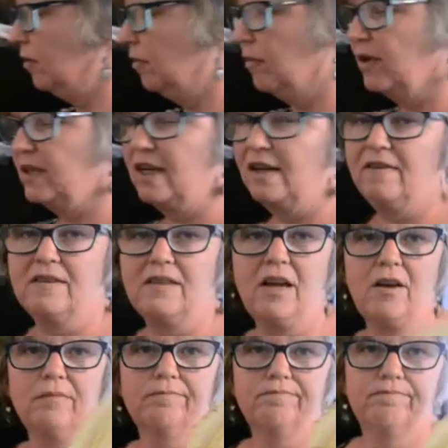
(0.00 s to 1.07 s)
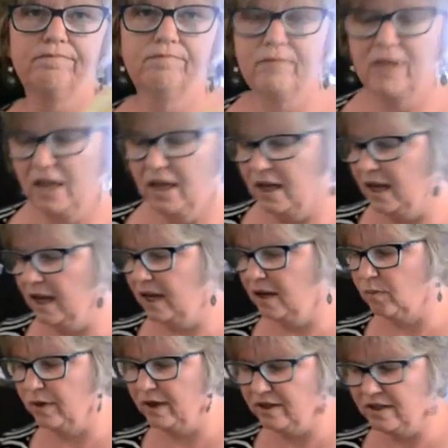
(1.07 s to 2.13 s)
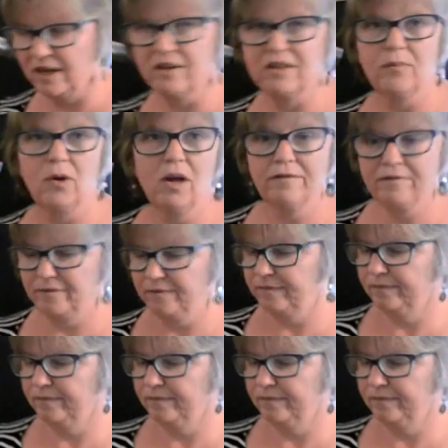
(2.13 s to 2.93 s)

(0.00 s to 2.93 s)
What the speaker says: we take this out, and we tear some off,